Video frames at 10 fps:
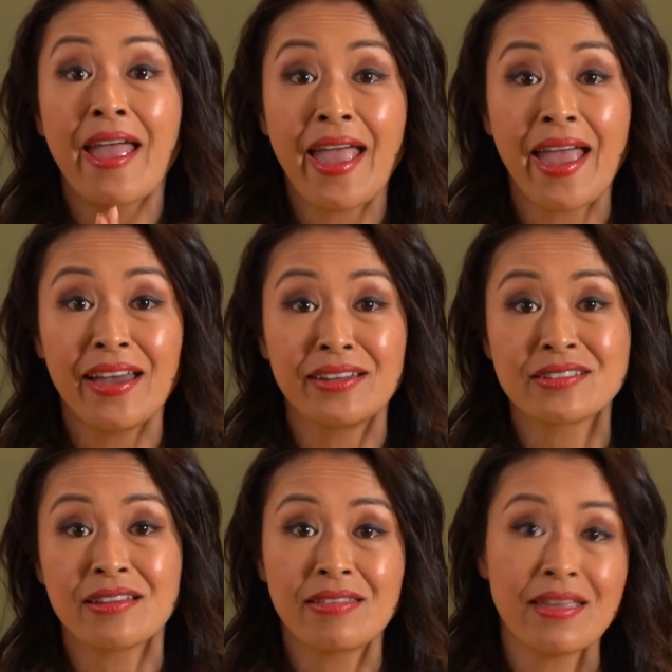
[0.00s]

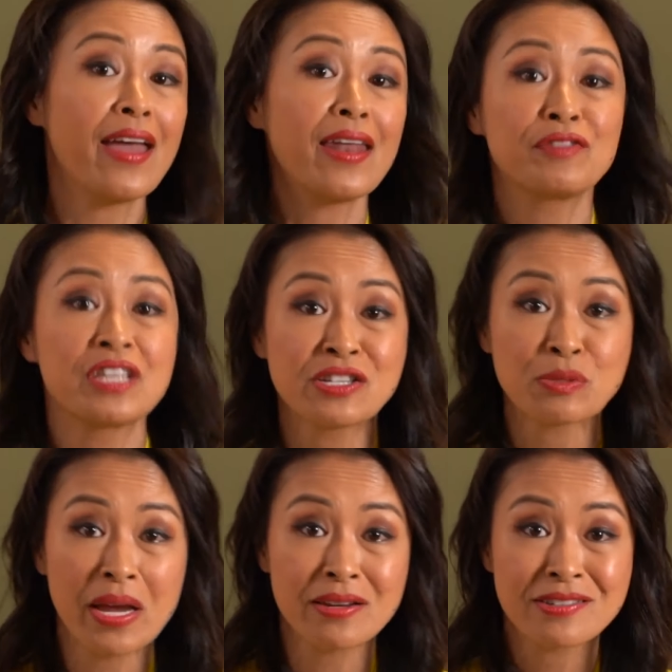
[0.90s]
And the NFT
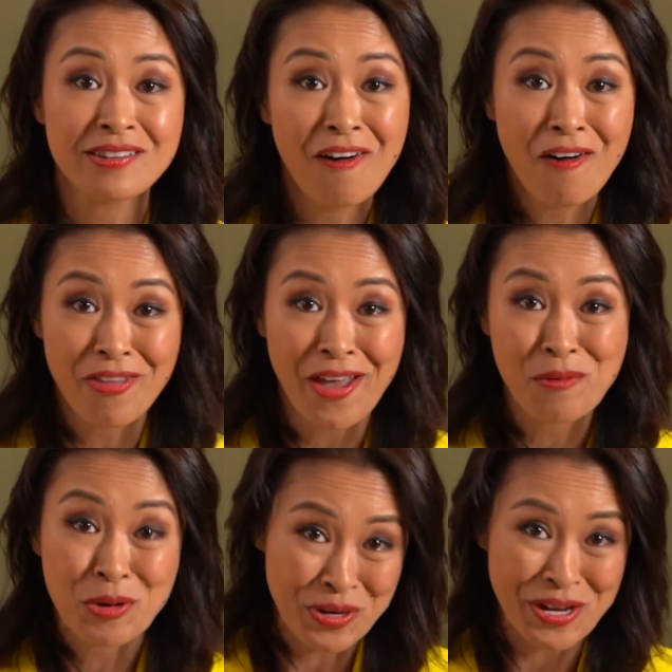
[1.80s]
space. All that
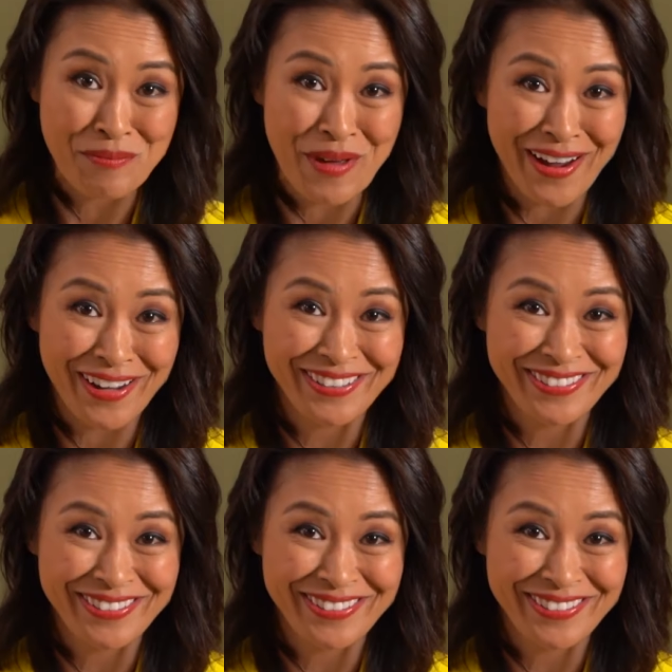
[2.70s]
when we come back.